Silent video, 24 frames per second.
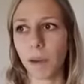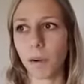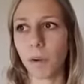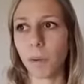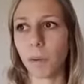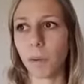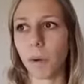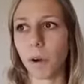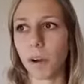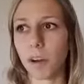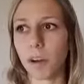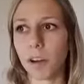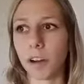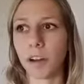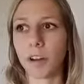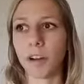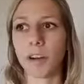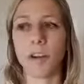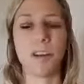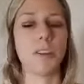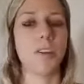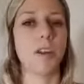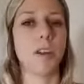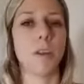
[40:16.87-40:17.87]
or
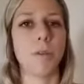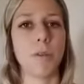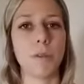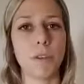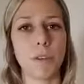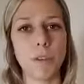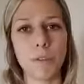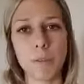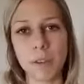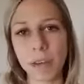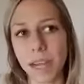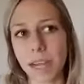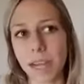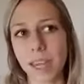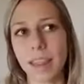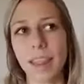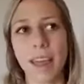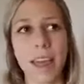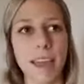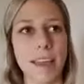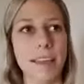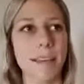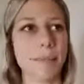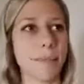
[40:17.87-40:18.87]
you need
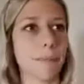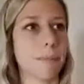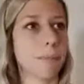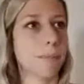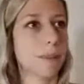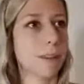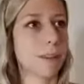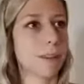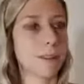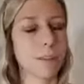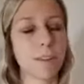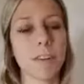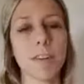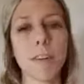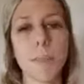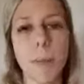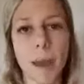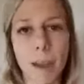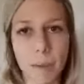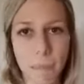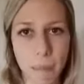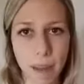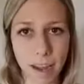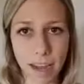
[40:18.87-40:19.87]
like a certain
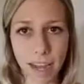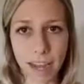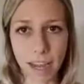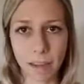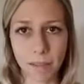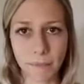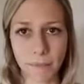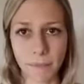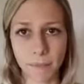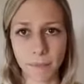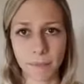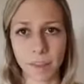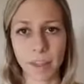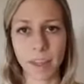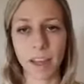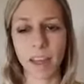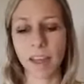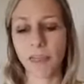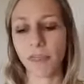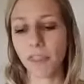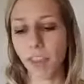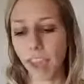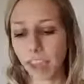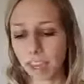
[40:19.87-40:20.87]
amount of money,
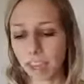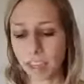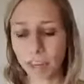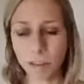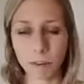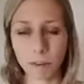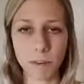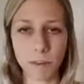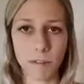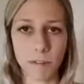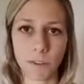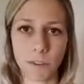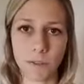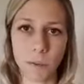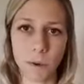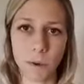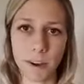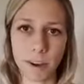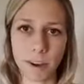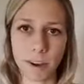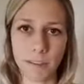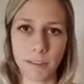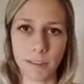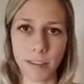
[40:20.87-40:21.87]
thank the universe for
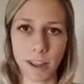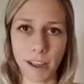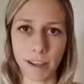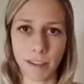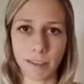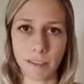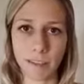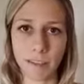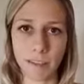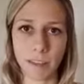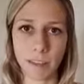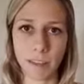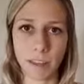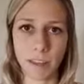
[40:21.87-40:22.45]
it in advance.